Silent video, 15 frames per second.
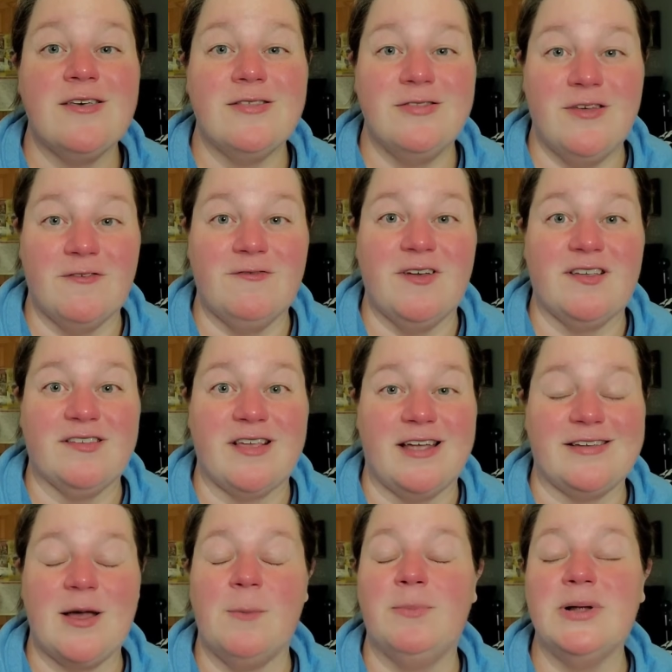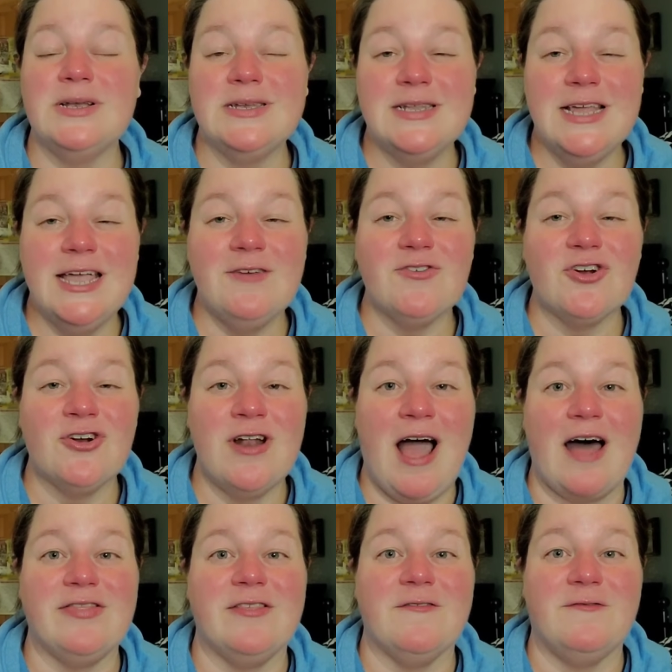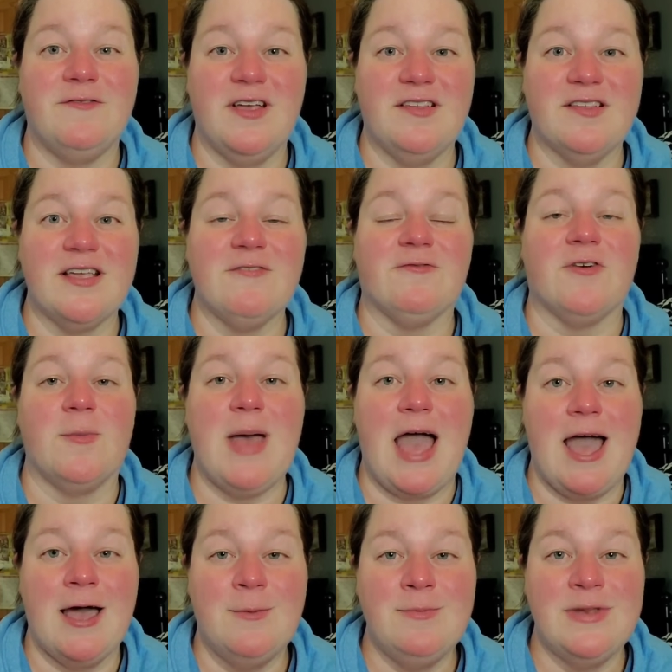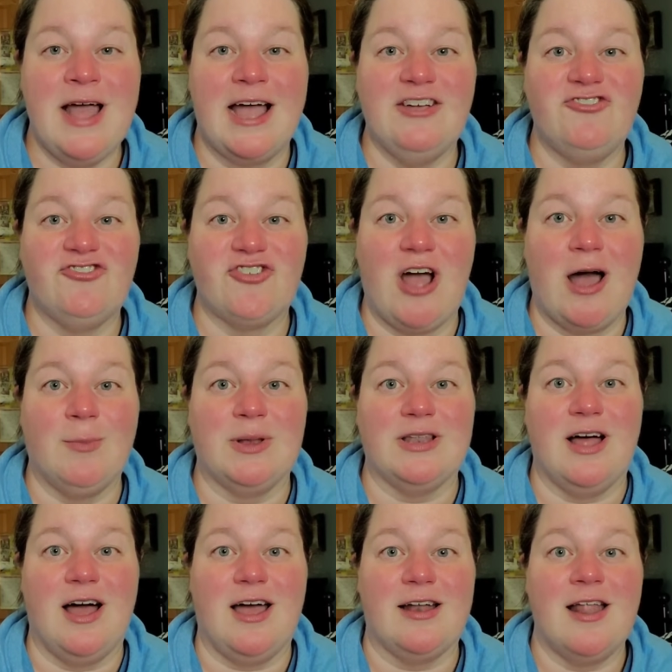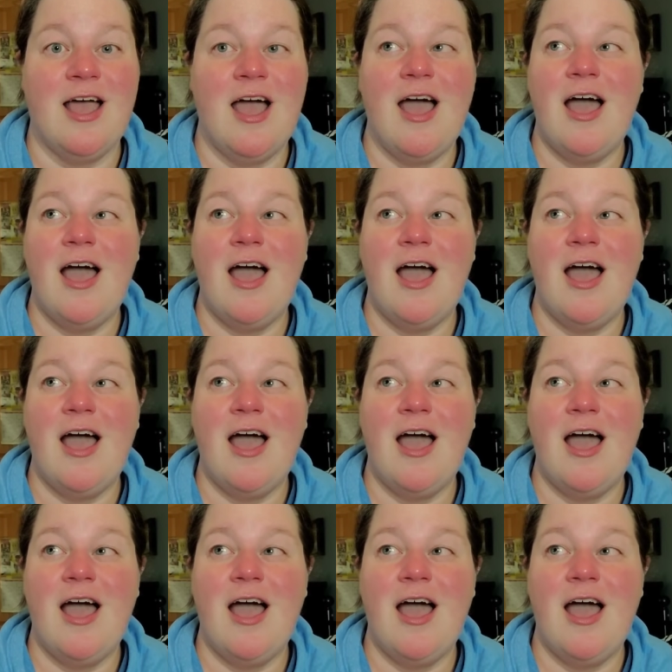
The Visit. Believe it or not, The Visit from M. Night Shyamalan.